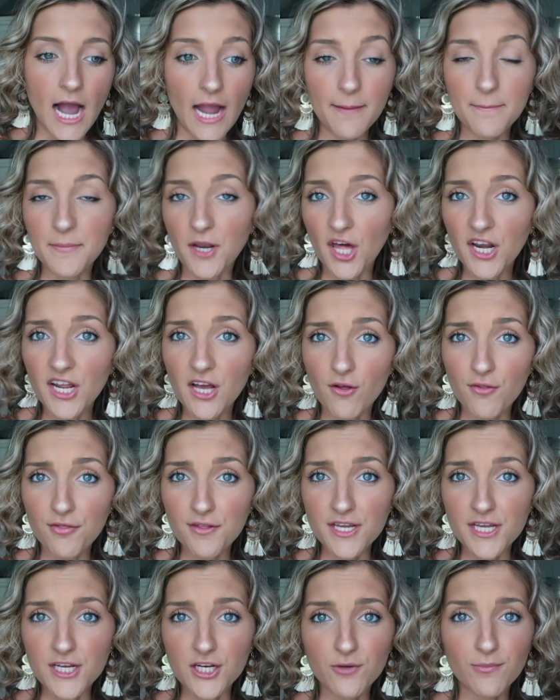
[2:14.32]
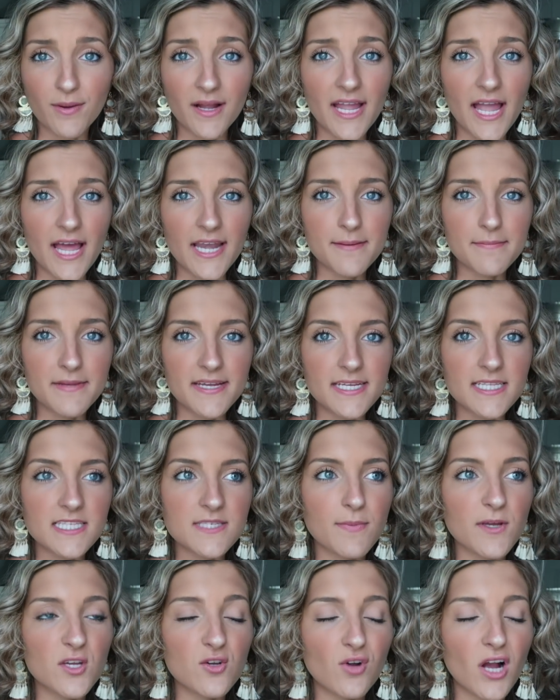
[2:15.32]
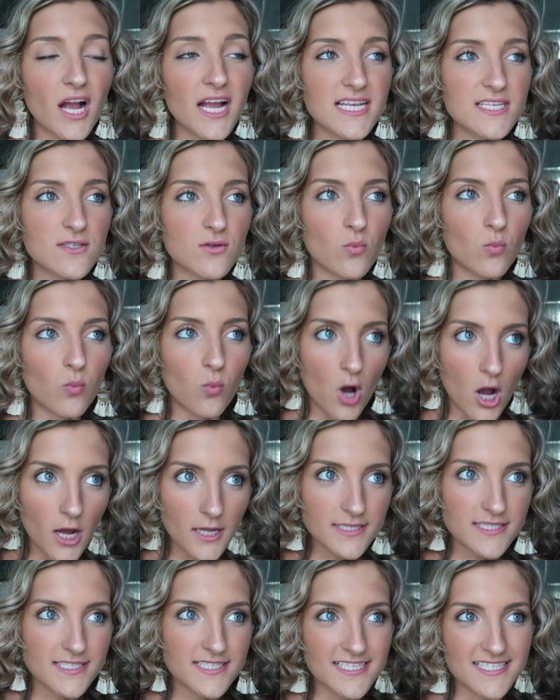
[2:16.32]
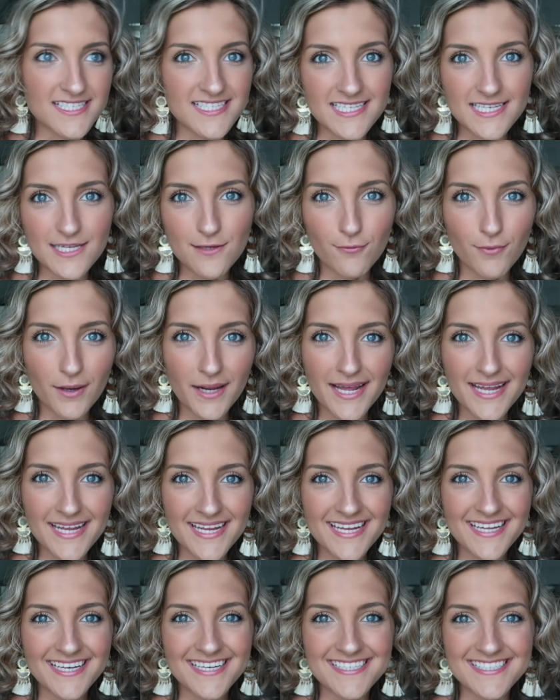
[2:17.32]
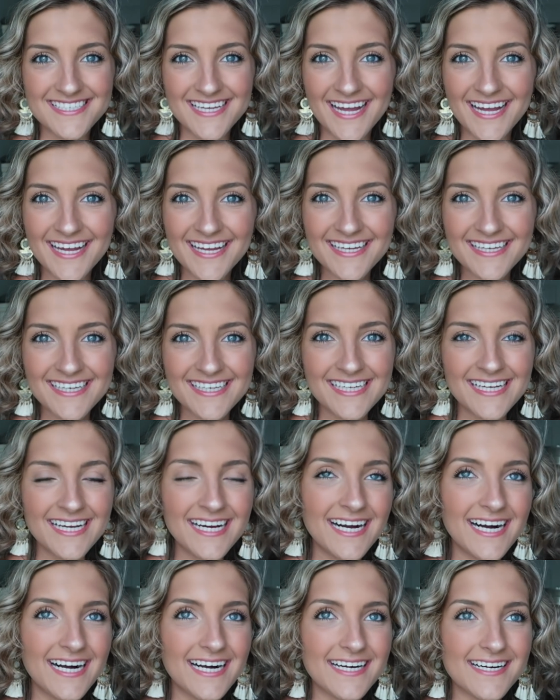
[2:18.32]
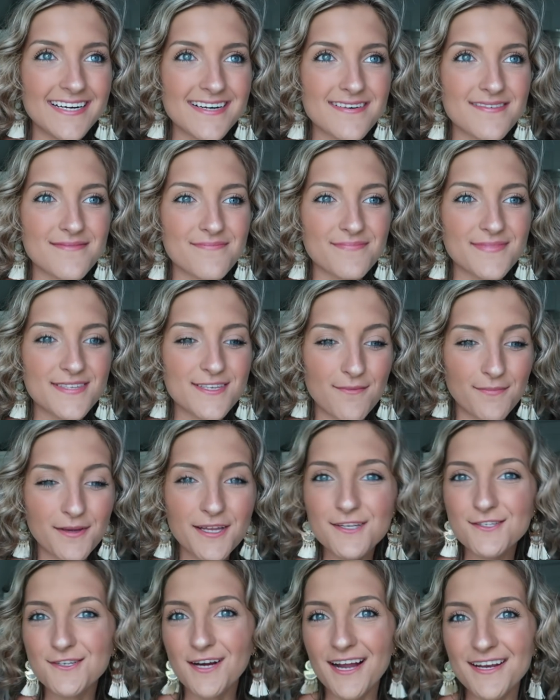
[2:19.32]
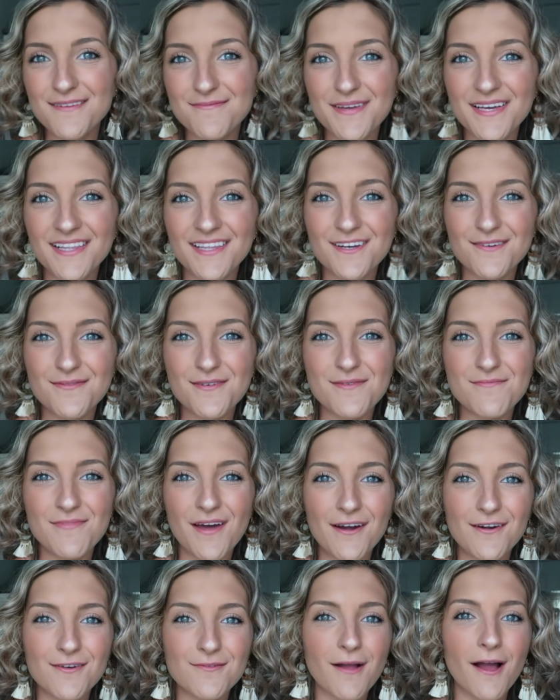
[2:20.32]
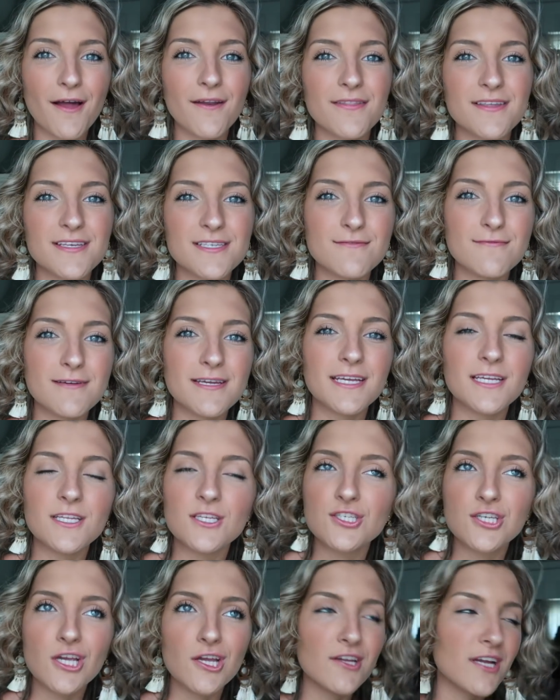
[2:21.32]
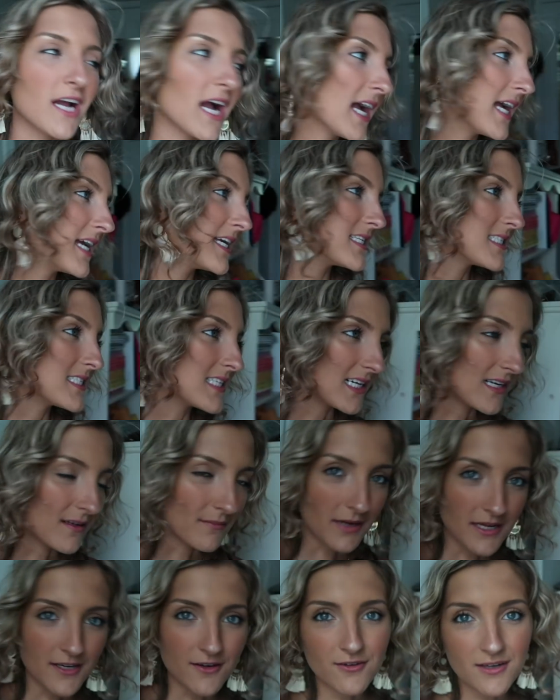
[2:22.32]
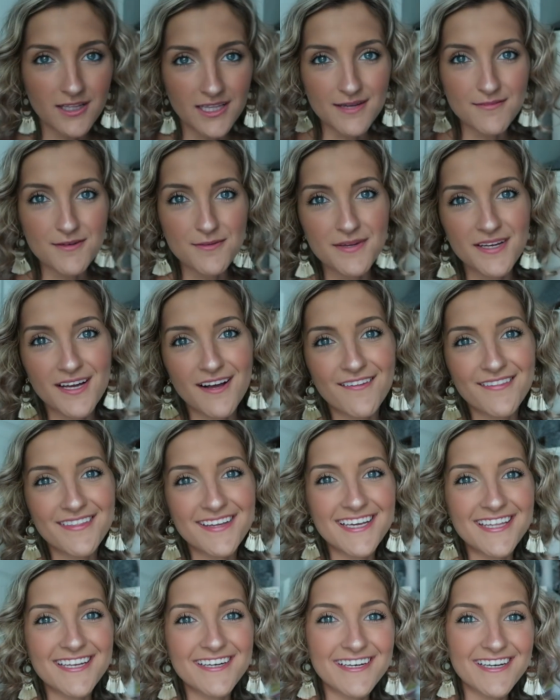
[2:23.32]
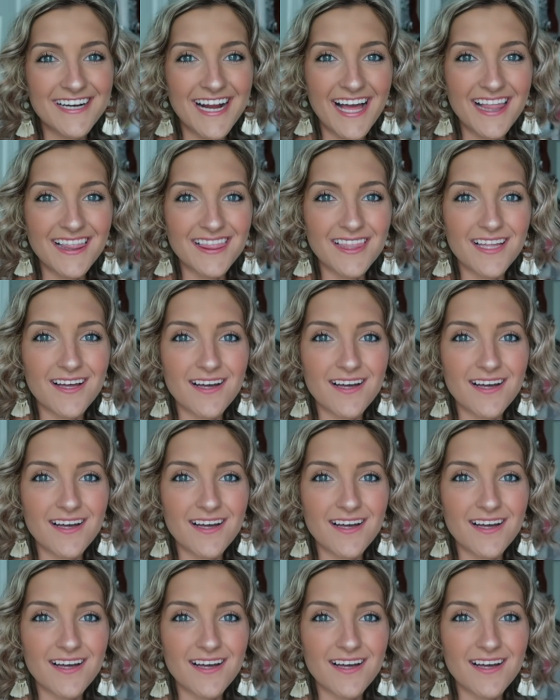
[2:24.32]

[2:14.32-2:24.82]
I'm not a healthy eater by any means, but you guys want to see what I eat in a day. So I'm gonna try to be a little bit better about it this week and show you guys. I don't claim to be a healthy eater. I